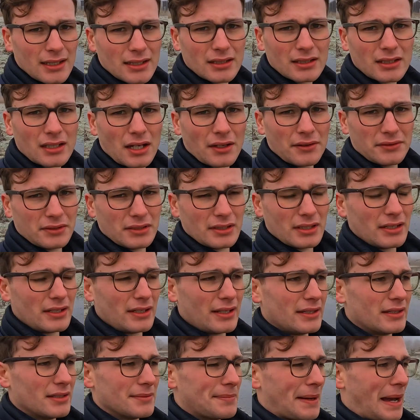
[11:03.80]
going
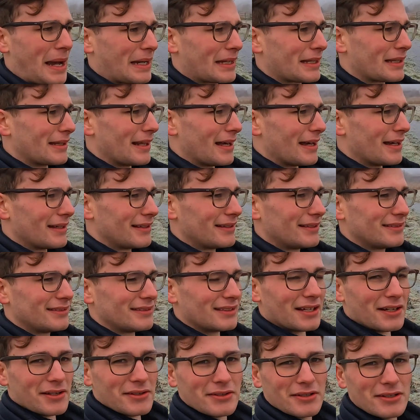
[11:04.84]
in the back there.
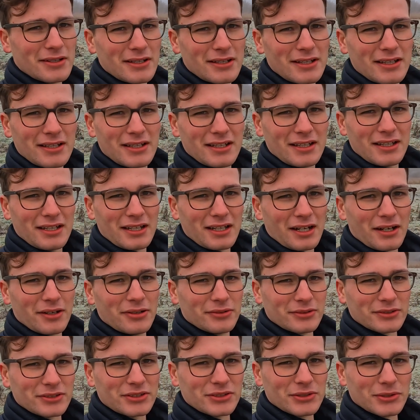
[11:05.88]
So I
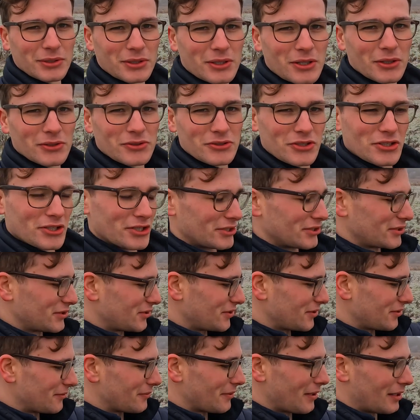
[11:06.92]
was sort of conscious
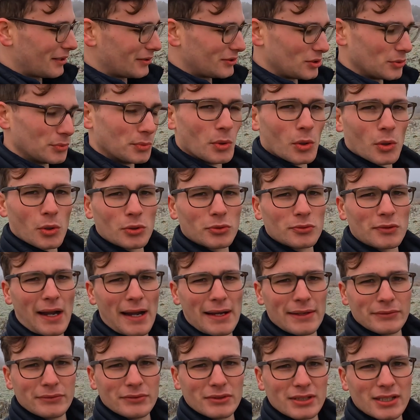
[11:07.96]
to walk
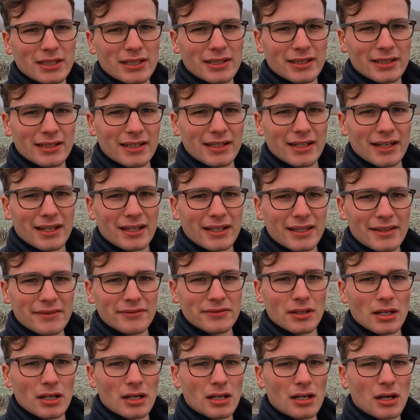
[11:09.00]
around and give
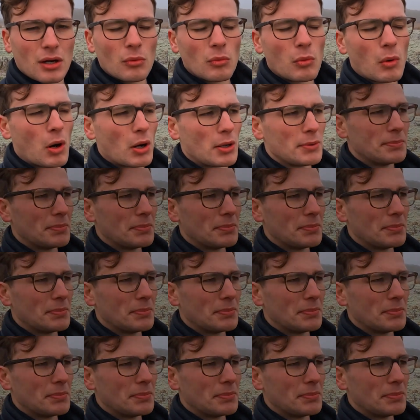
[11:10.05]
a wide